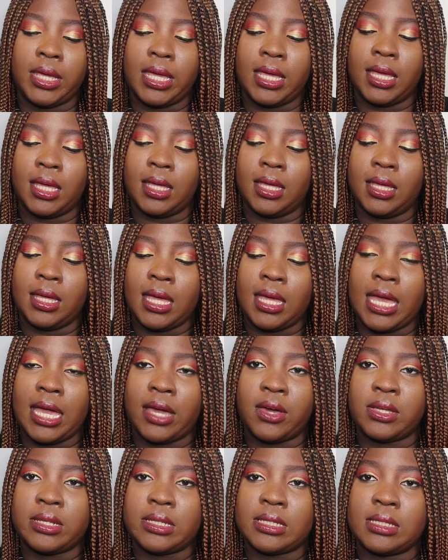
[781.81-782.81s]

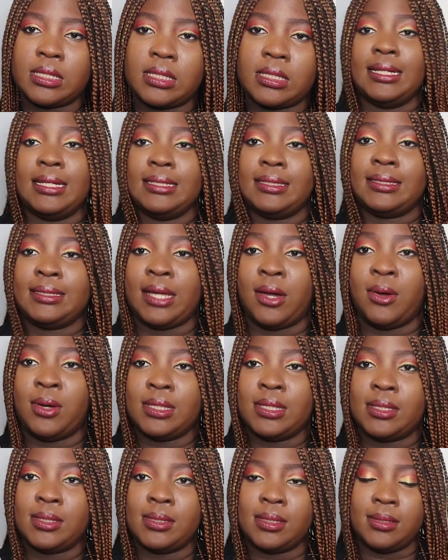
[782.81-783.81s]
yeah, I got it. Now let's step
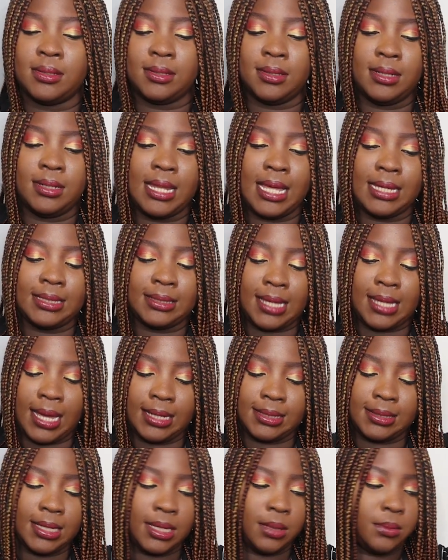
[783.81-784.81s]
on to the last
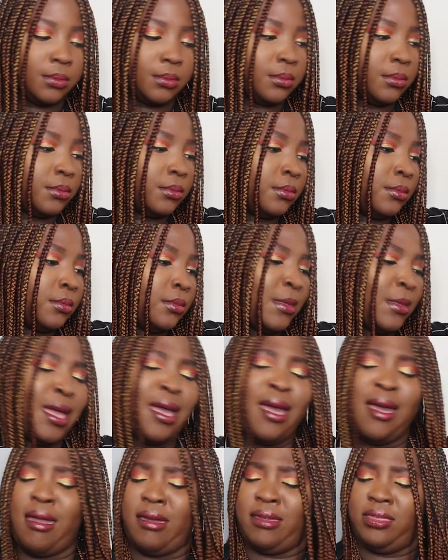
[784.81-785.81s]
item,
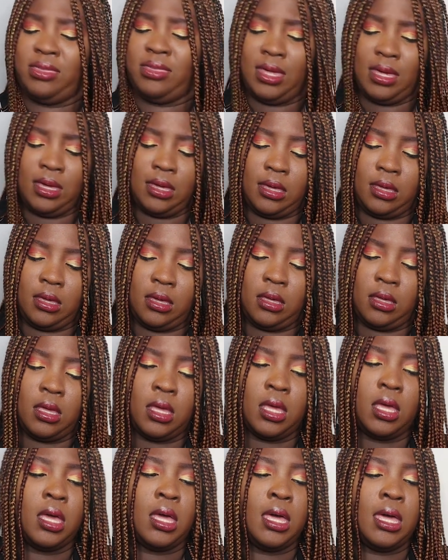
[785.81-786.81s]
I think.
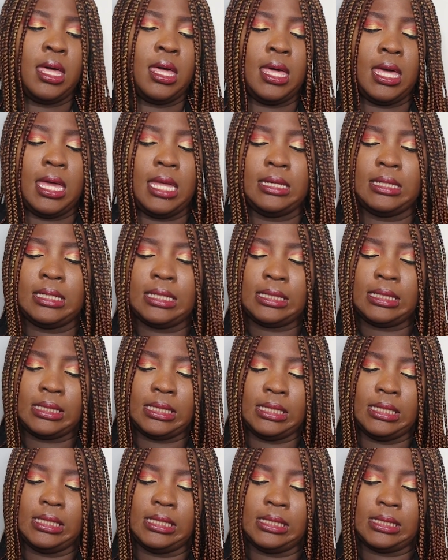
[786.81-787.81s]
And this is
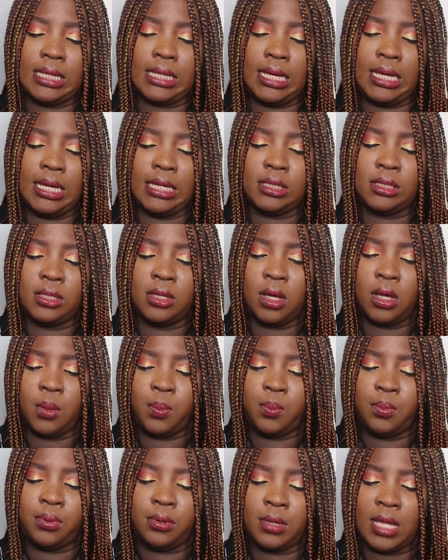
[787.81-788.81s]
a
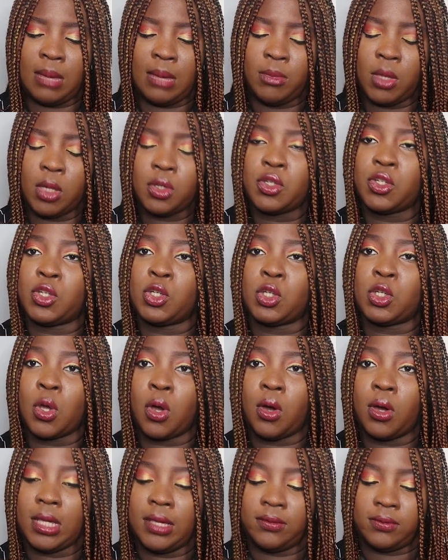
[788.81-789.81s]
top. I'm not
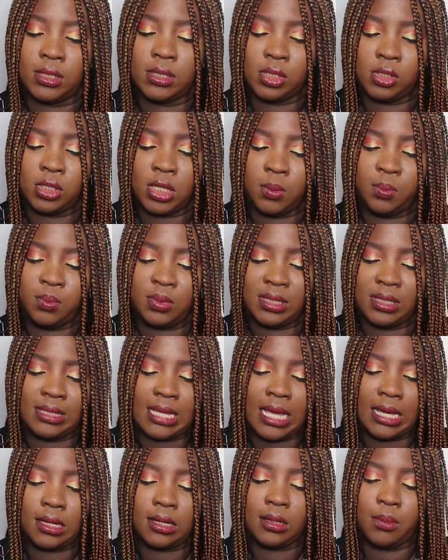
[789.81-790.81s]
sure if this top is
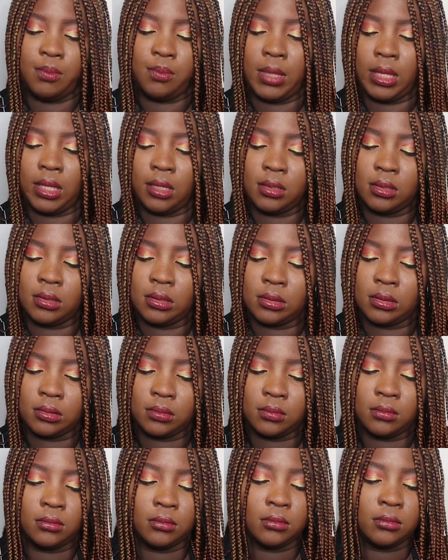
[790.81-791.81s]
like male
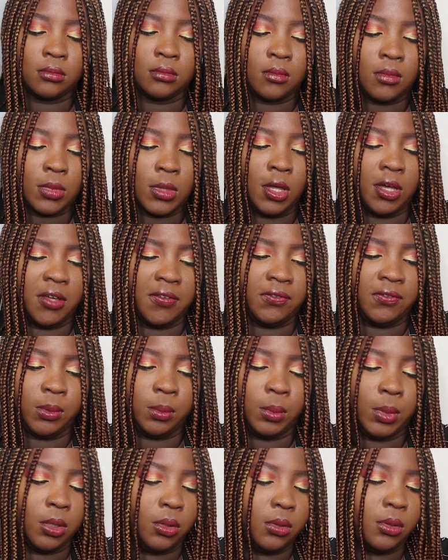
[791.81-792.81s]
or
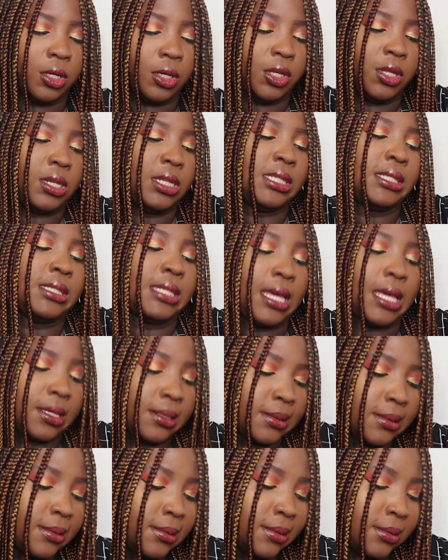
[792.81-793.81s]
female or
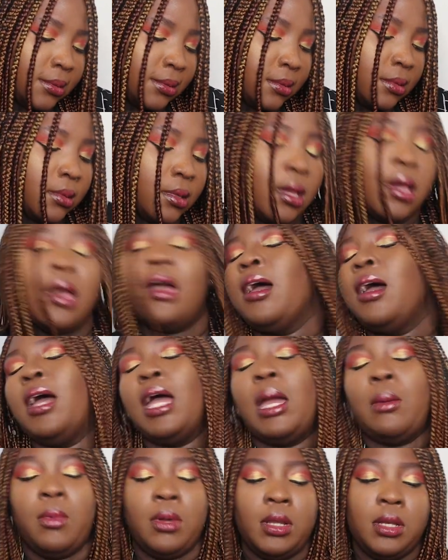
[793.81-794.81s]
unisex.
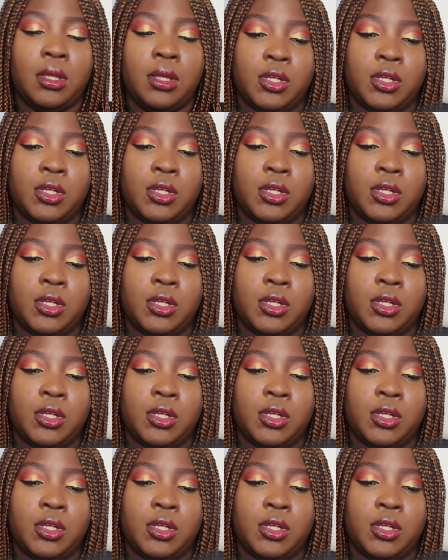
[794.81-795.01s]
I'm really